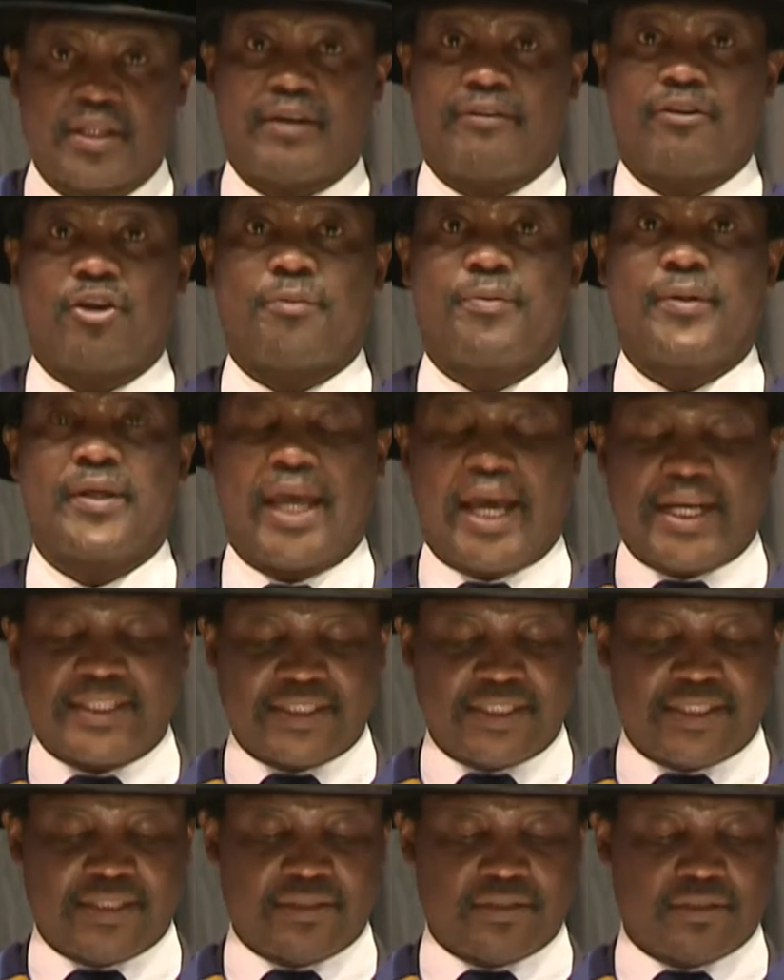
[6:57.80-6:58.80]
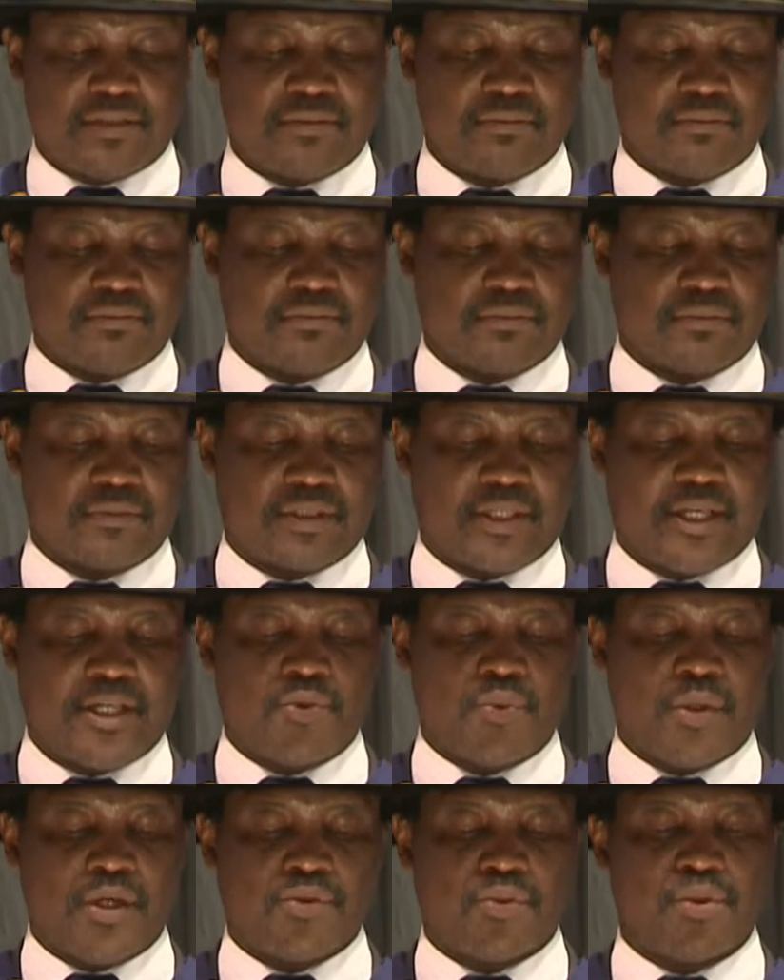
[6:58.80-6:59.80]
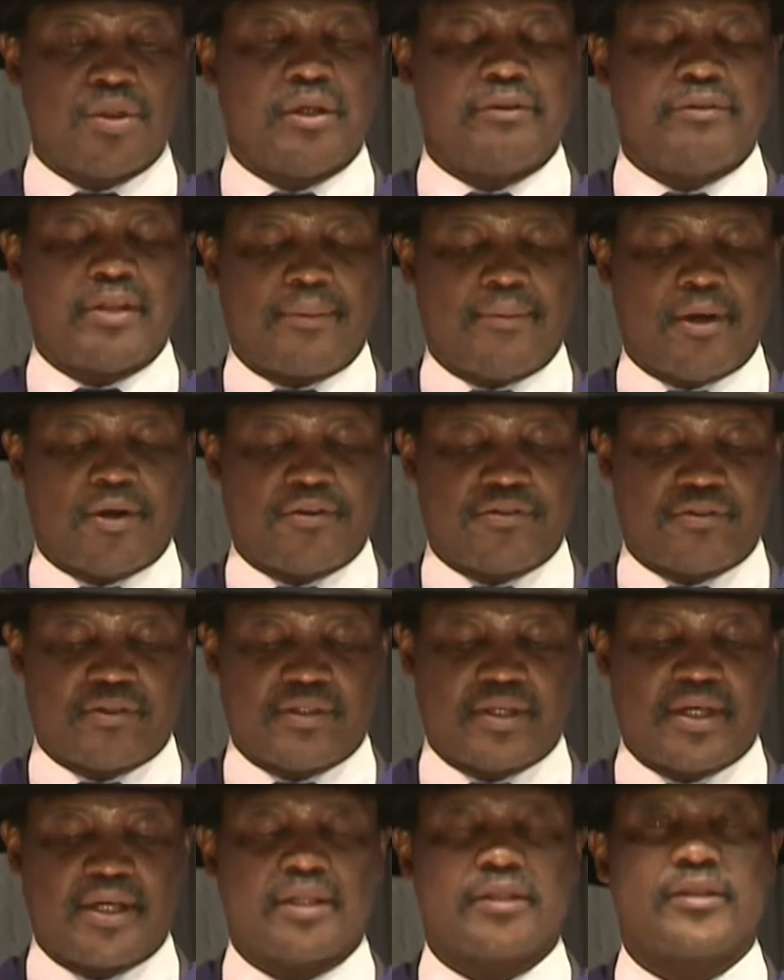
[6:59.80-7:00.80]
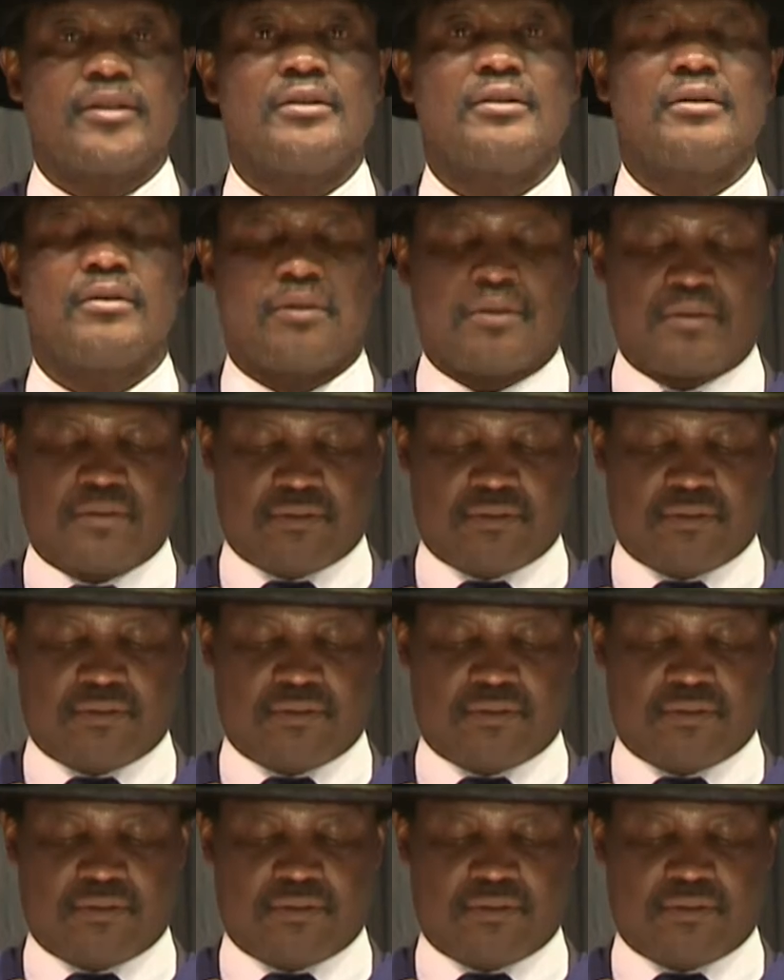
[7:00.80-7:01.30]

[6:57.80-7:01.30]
Developing excellent graduates who leave their mark on society.